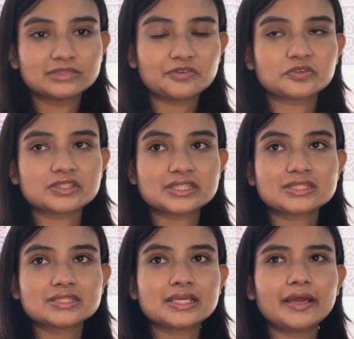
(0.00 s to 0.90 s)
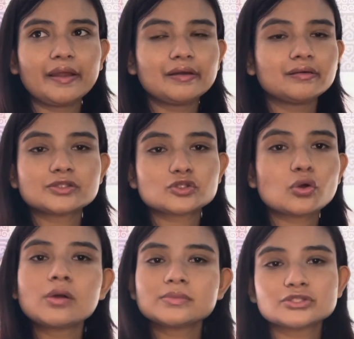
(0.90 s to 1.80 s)
differences and it's
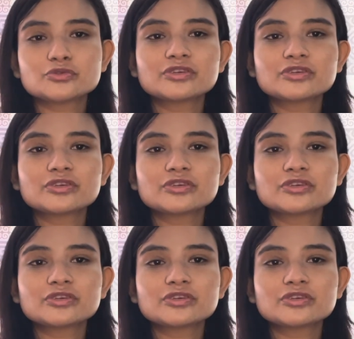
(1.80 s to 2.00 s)
normal to